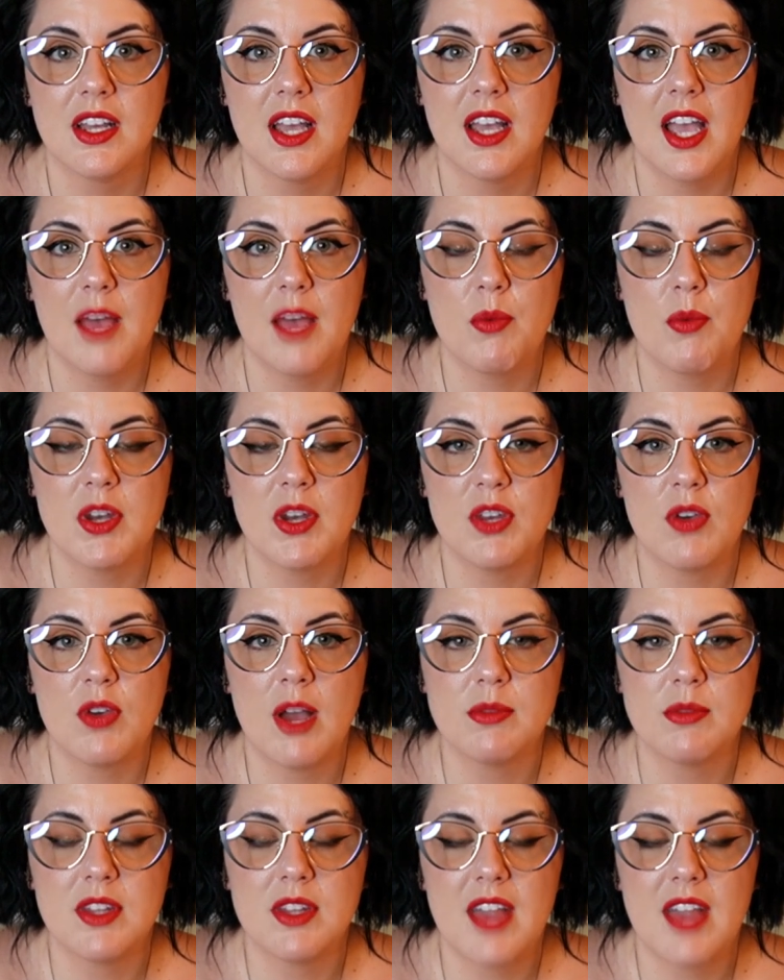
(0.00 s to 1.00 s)
And when you
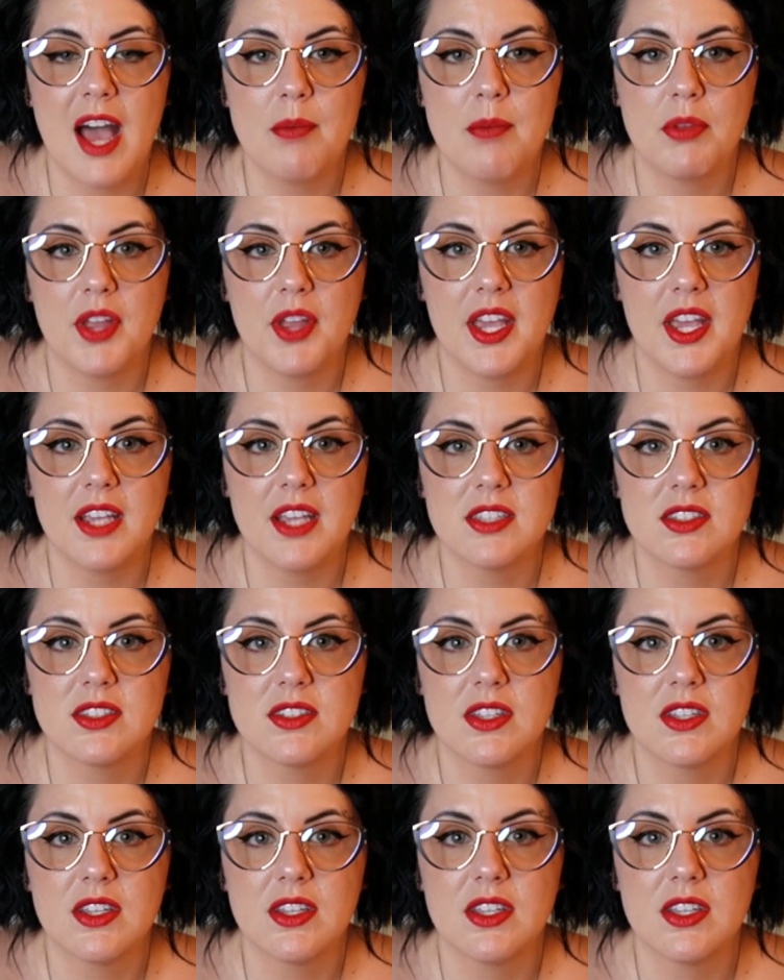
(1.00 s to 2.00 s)
come to that
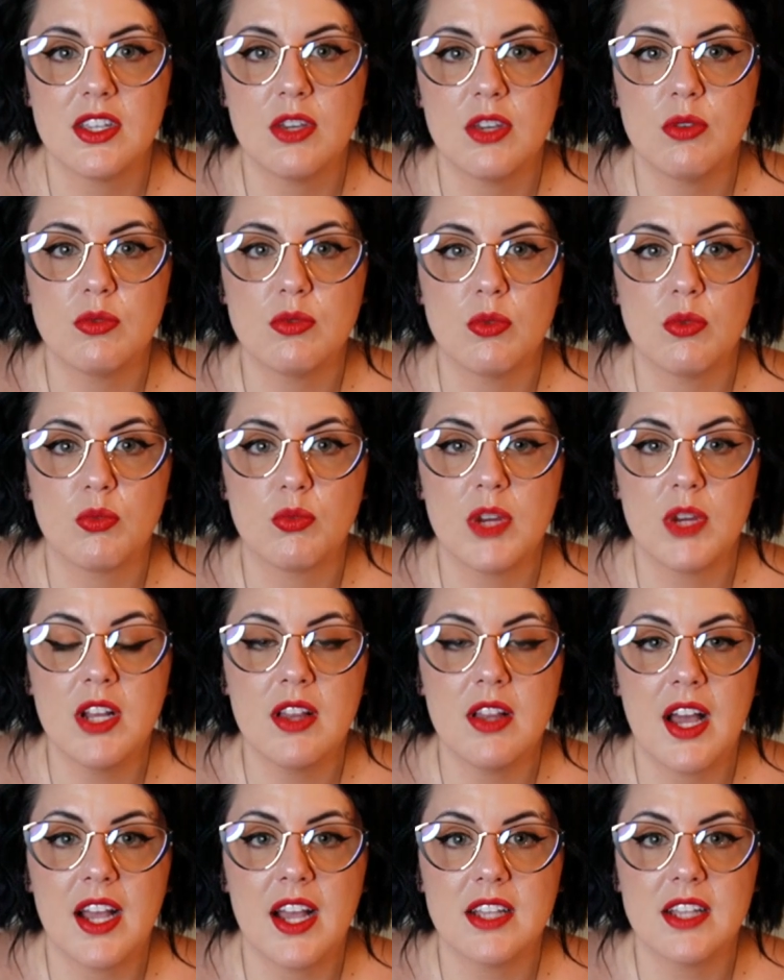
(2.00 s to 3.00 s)
place, you
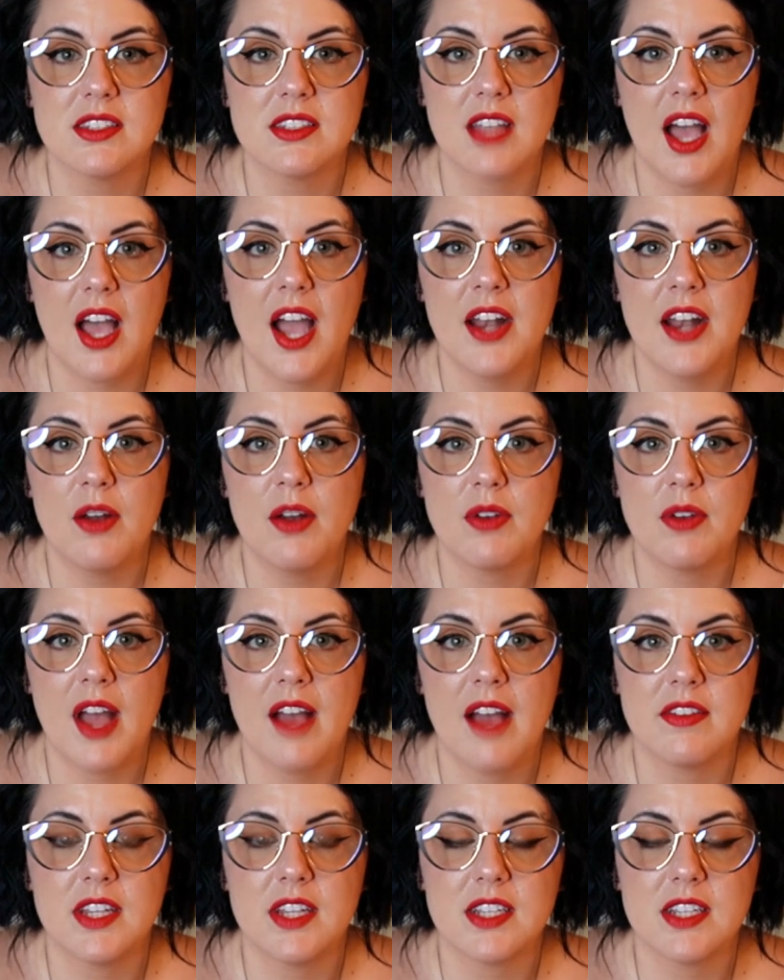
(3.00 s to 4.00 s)
realize, I don't
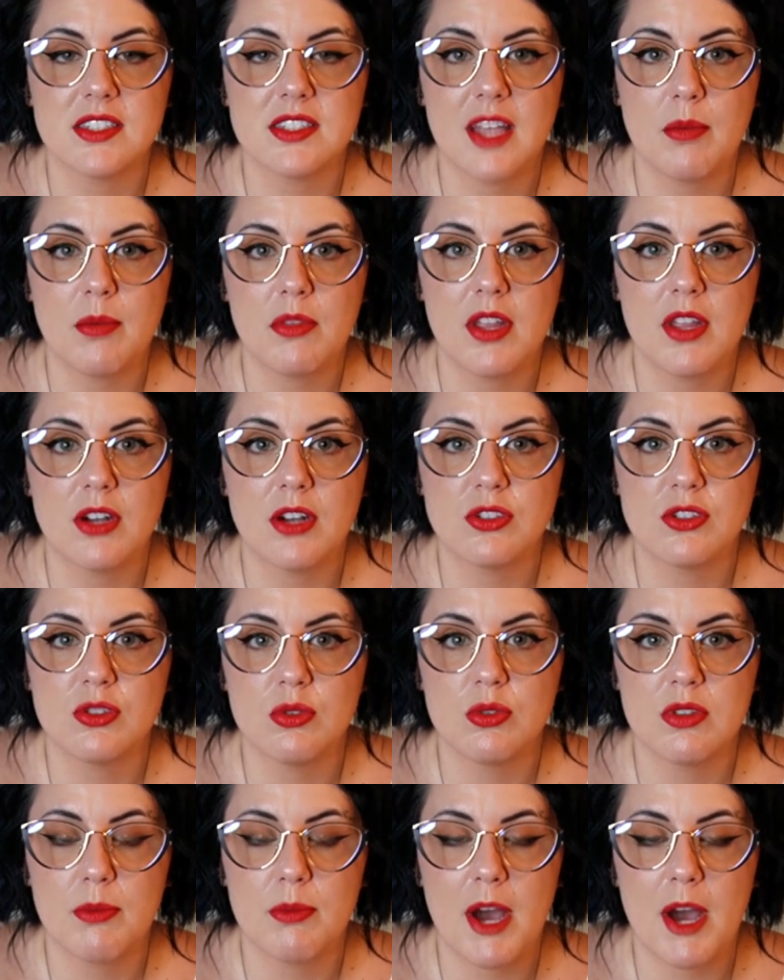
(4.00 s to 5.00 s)
have to accept their
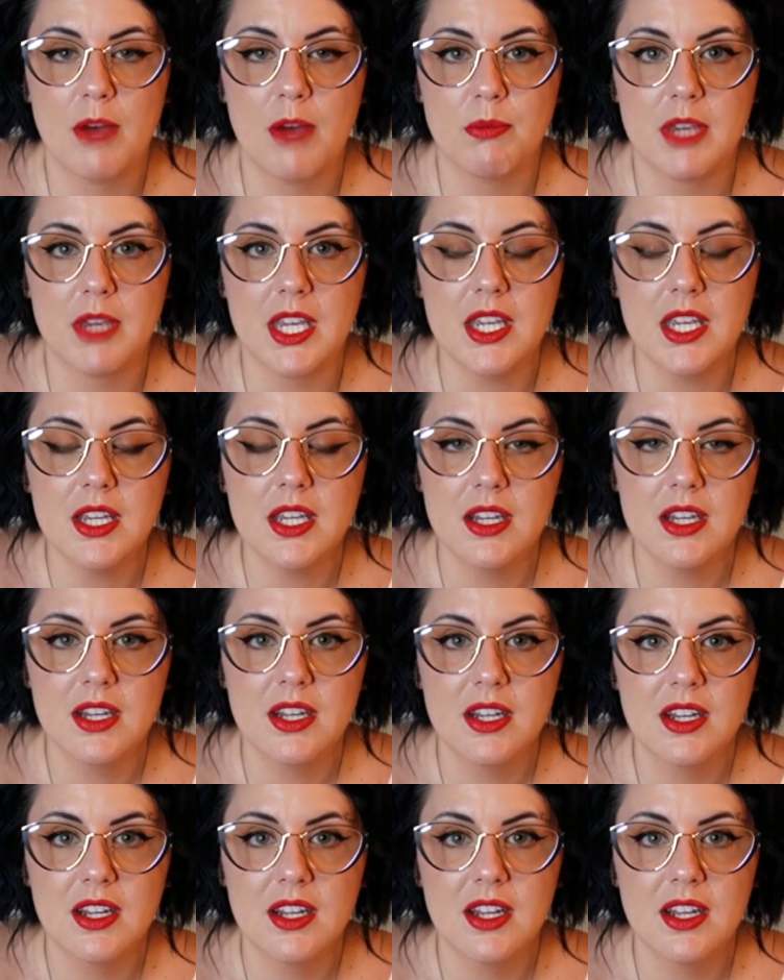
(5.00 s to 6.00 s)
truth about me.
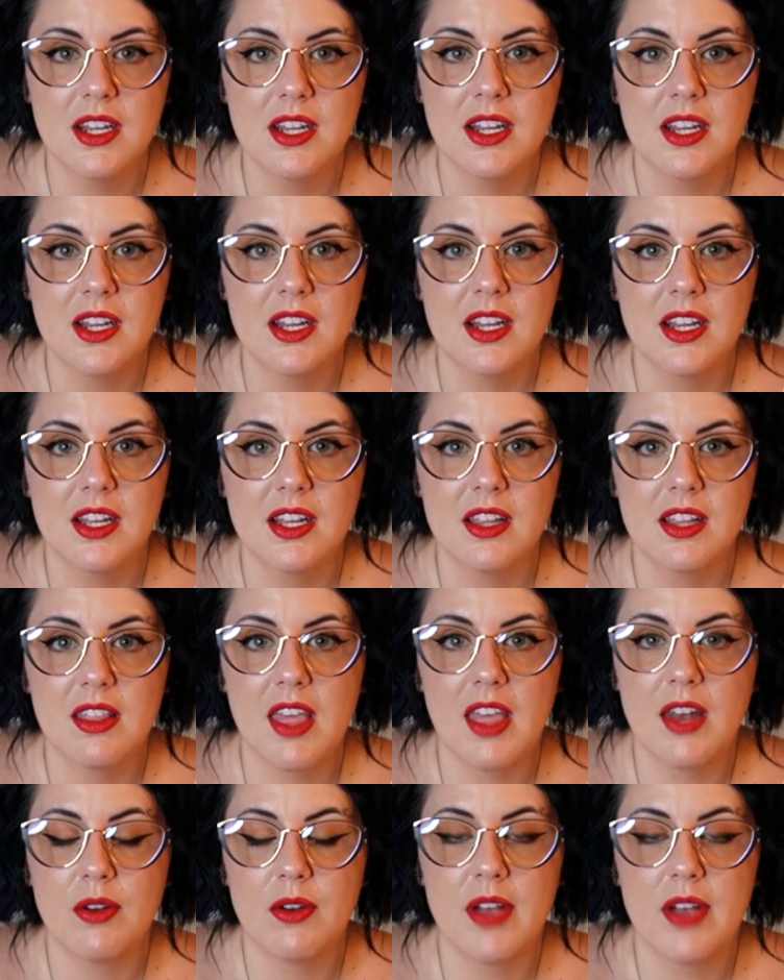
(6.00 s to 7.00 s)

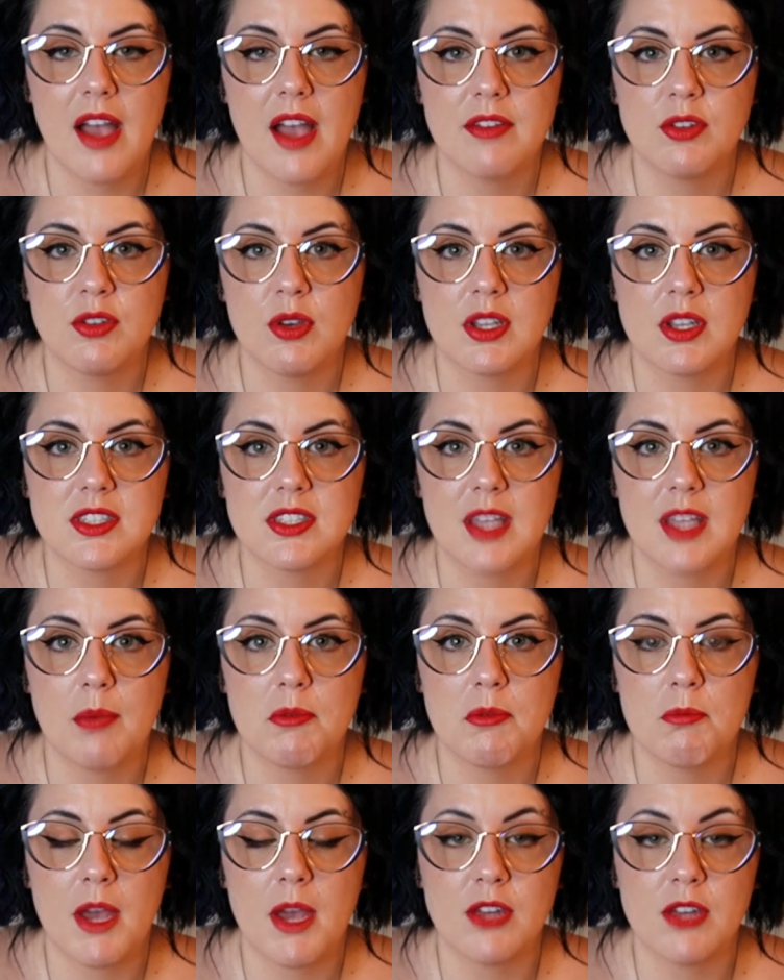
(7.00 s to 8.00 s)
They don't have to
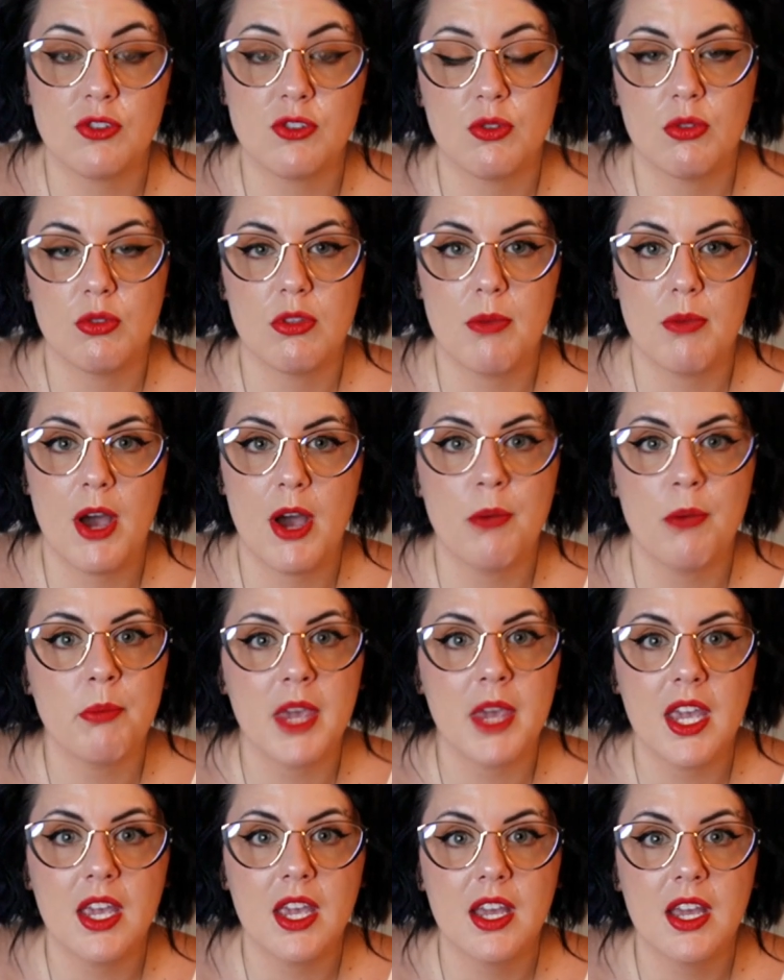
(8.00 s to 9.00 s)
accept my truth about
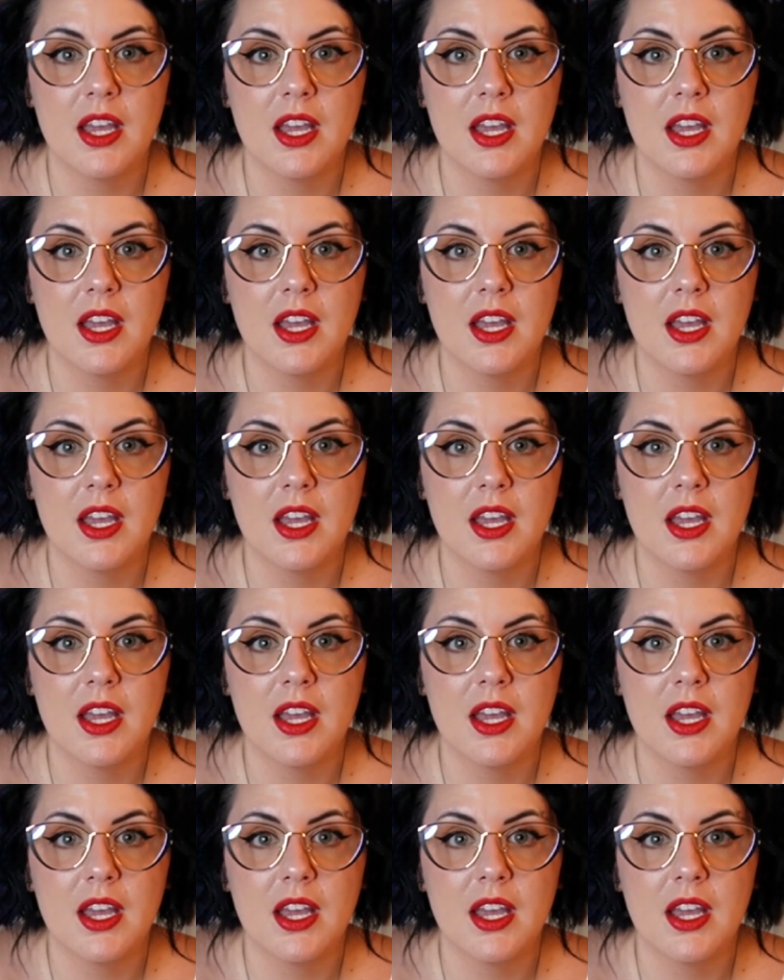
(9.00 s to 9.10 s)
me.